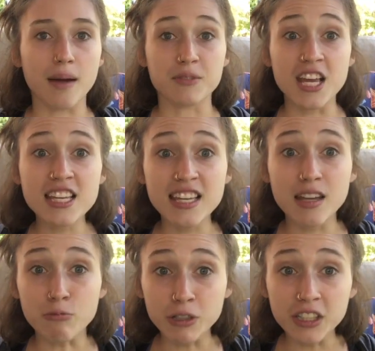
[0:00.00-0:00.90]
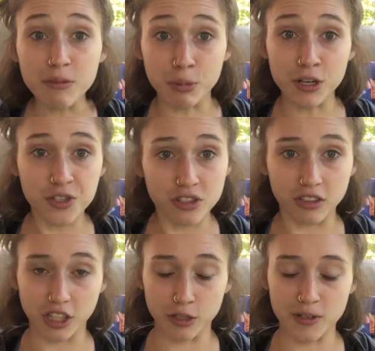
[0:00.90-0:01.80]
taking it really
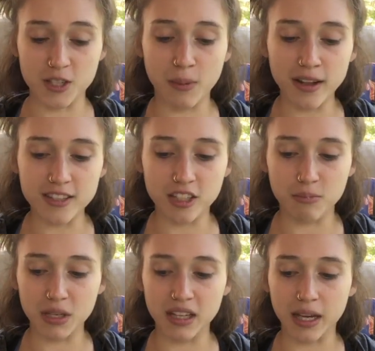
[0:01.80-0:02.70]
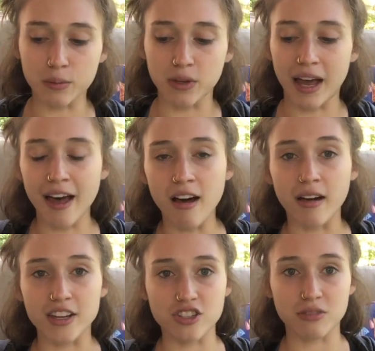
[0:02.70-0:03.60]
personally. Your response could be like, well, hell,
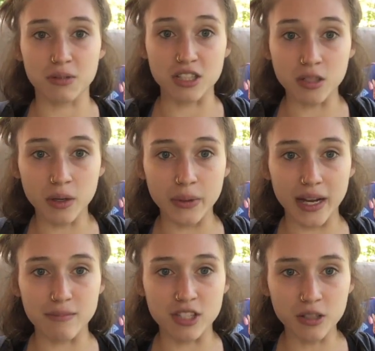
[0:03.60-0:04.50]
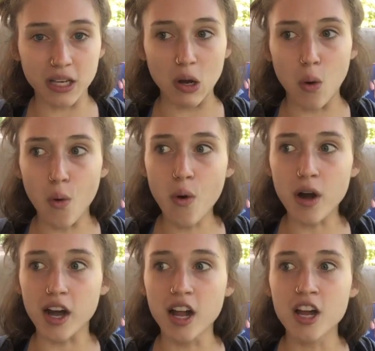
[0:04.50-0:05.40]
I shouldn't be doing what I'm doing.
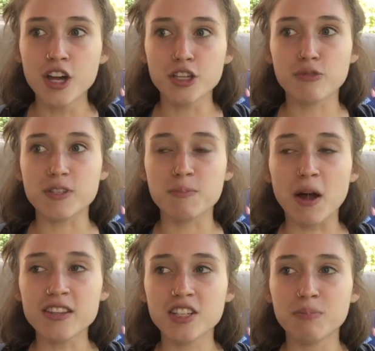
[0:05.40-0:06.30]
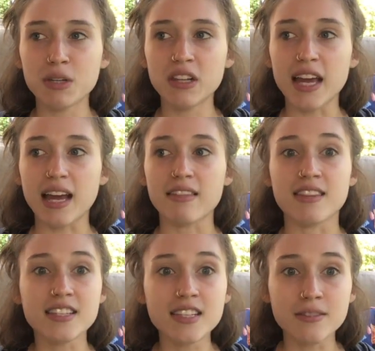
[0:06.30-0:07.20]
Or your response could be like,
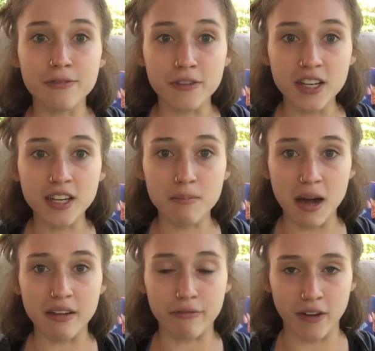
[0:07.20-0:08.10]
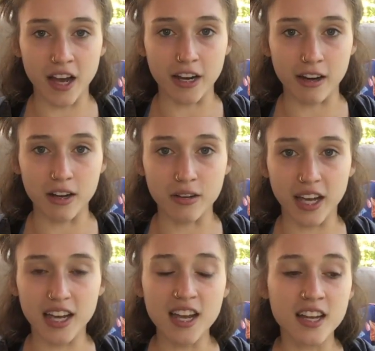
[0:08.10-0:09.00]
this is feeding my fire,
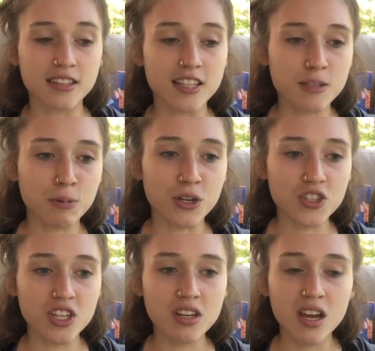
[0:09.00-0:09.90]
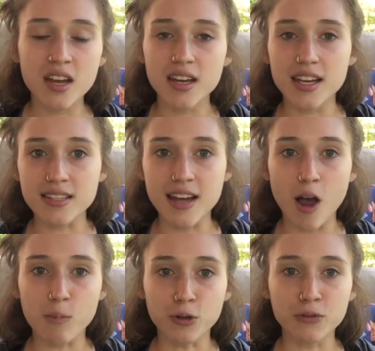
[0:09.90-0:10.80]
okay? This person is
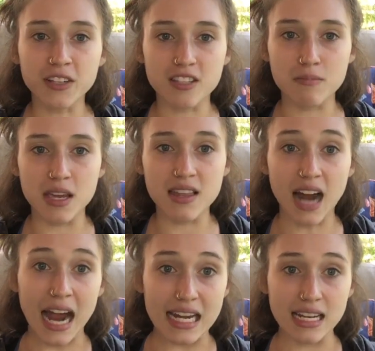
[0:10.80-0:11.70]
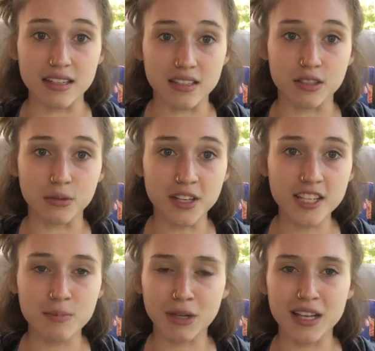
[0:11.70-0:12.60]
now proving to me that I need to do
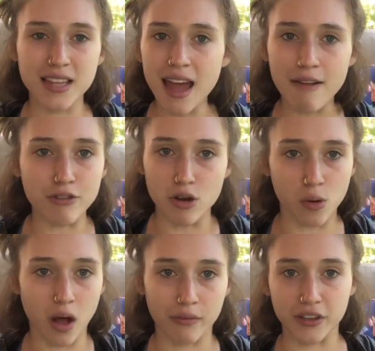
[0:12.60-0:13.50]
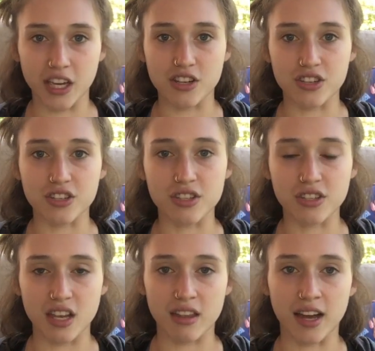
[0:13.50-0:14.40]
this, because they have no qualifications to say